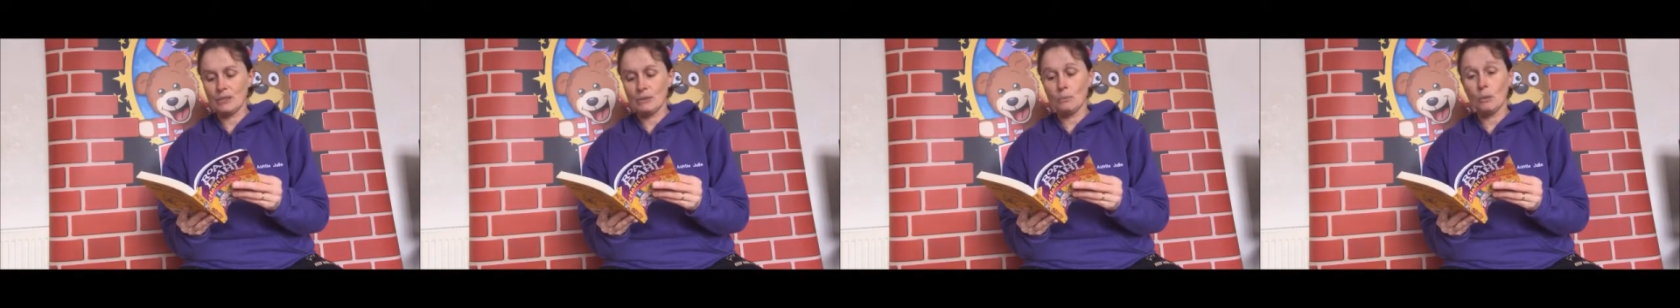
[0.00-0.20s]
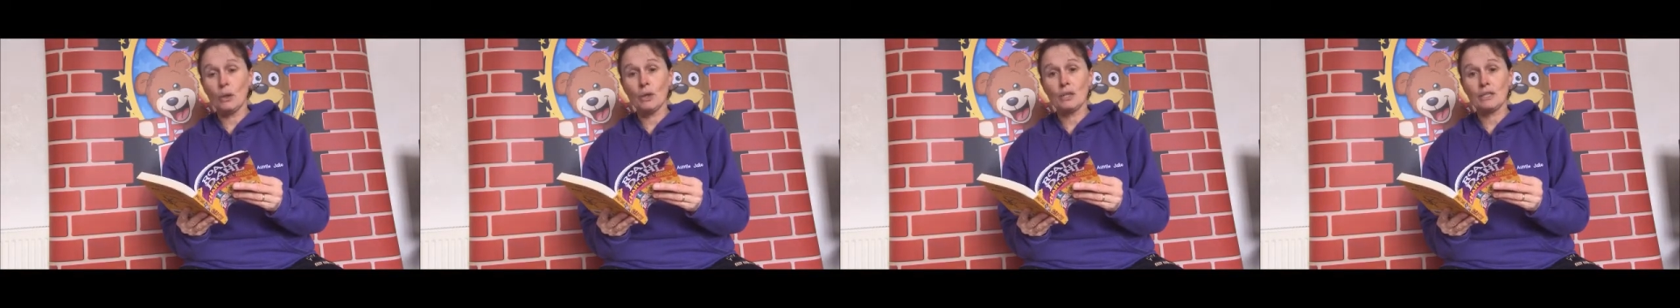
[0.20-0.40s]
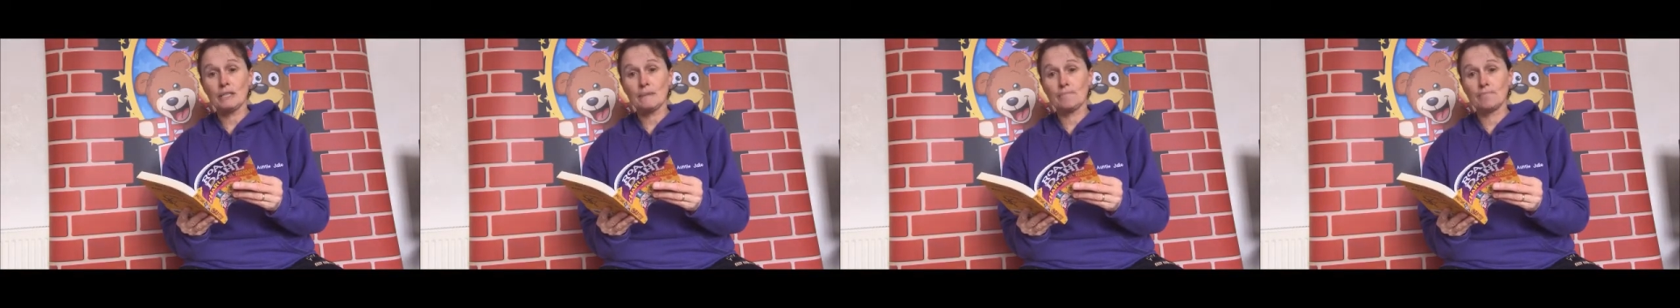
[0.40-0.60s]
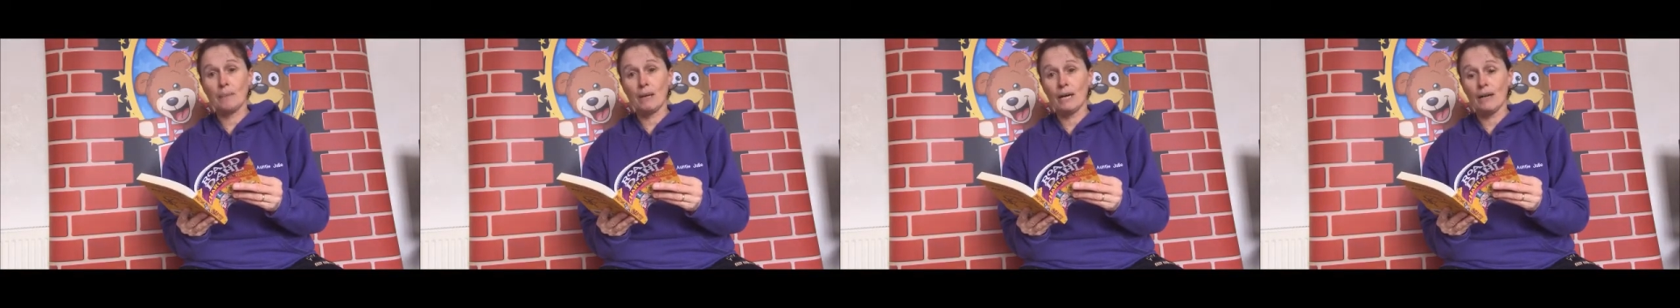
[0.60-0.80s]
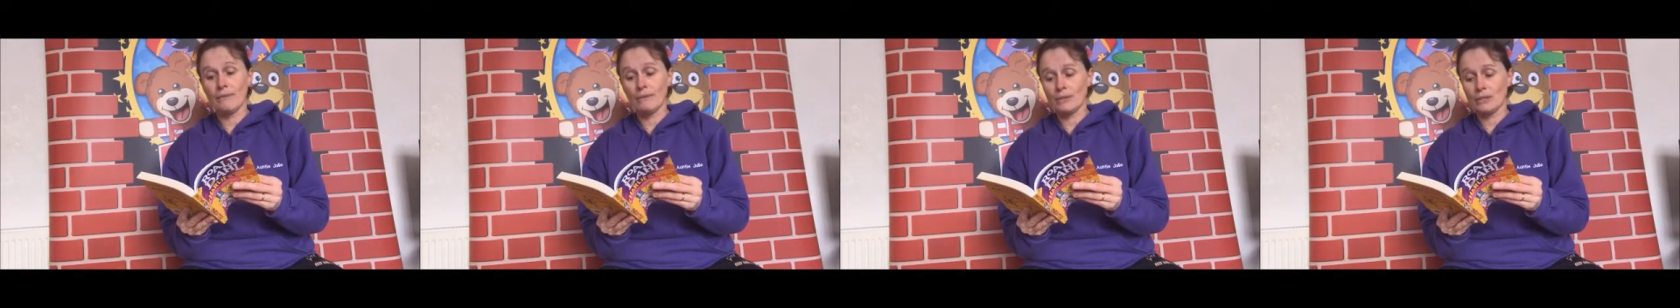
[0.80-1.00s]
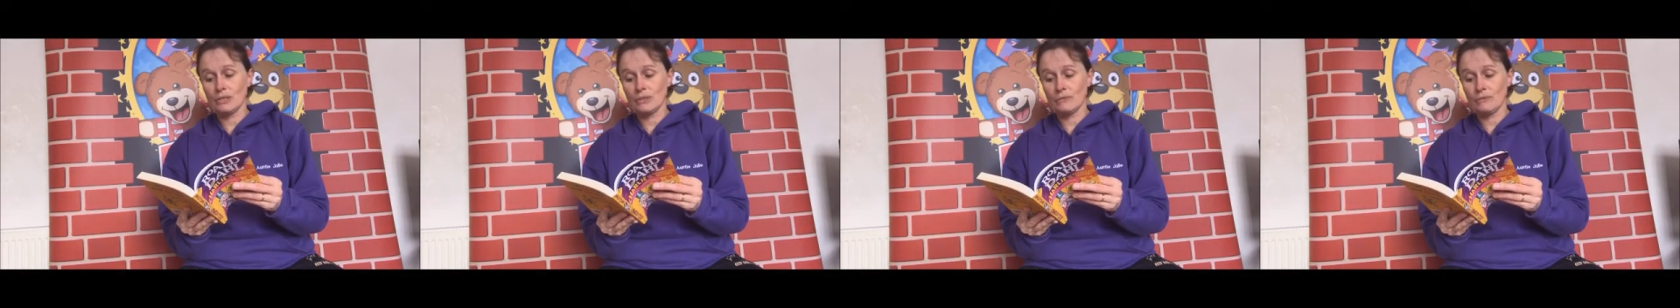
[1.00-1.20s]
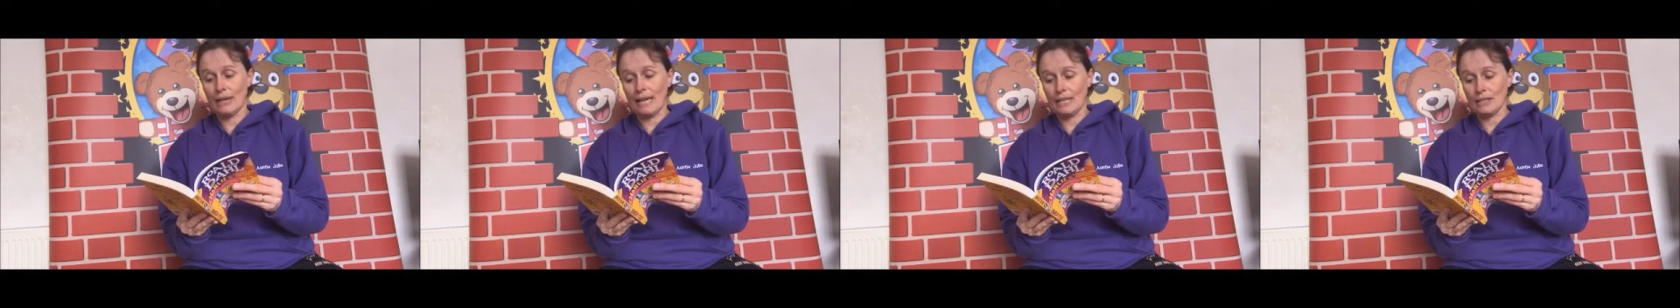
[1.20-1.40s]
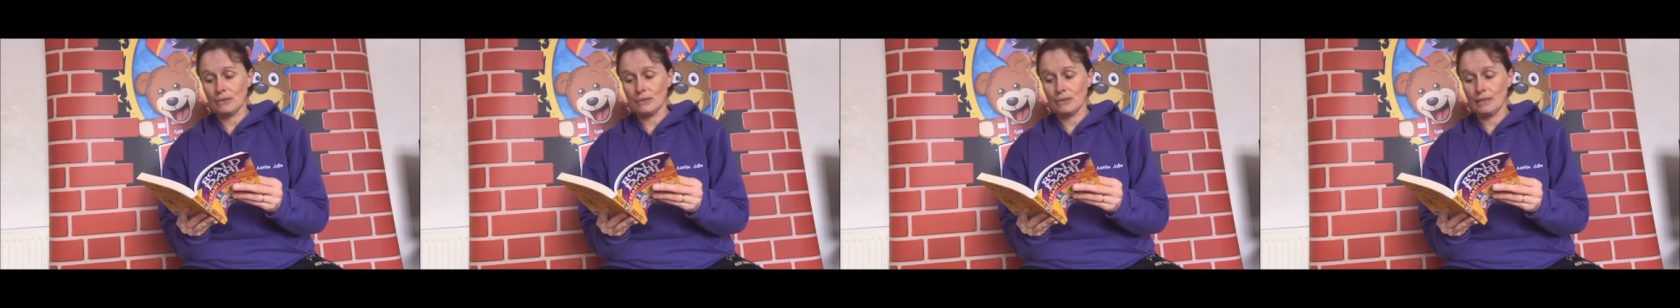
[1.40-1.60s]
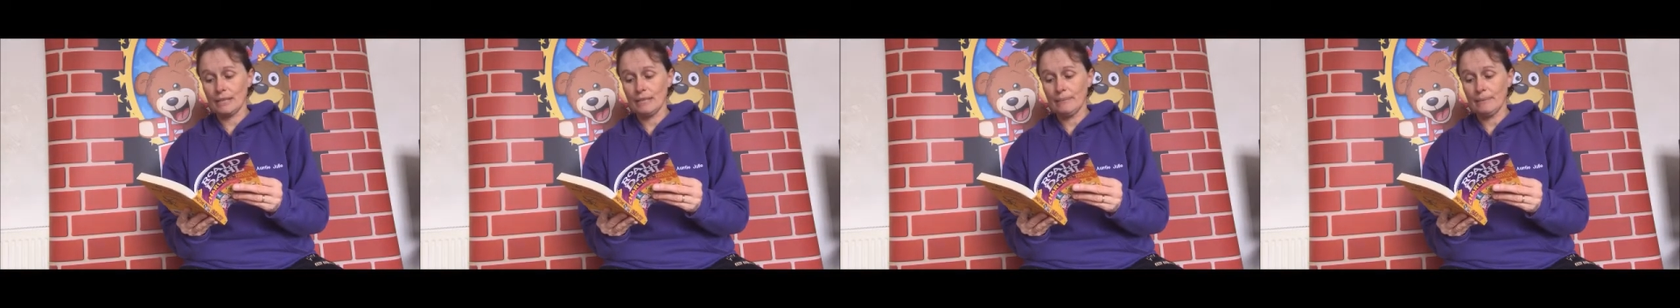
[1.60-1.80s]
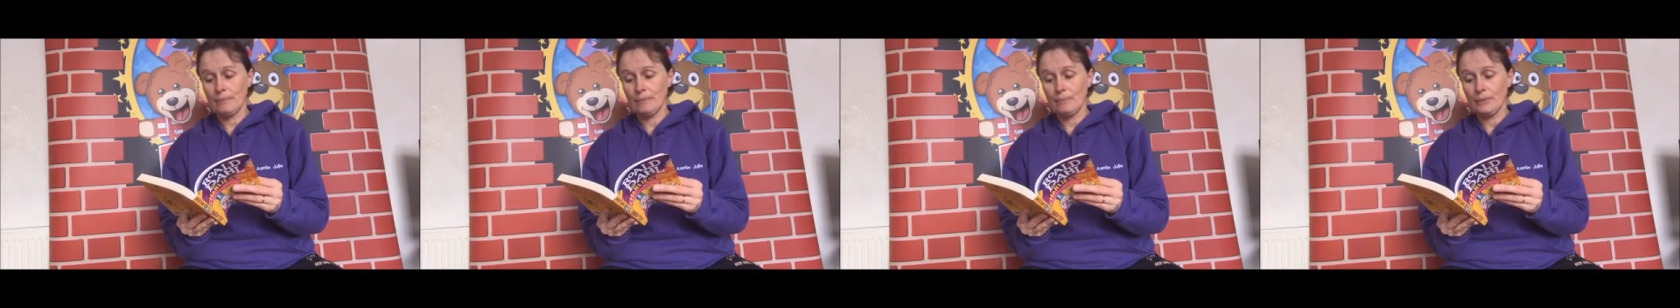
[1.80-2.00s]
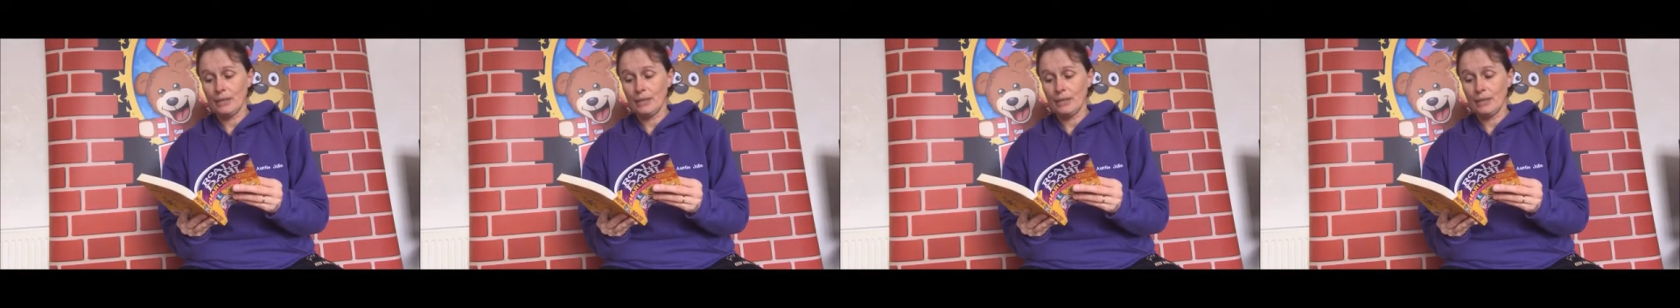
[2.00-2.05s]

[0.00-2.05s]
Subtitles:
Wonka's marvellous factory.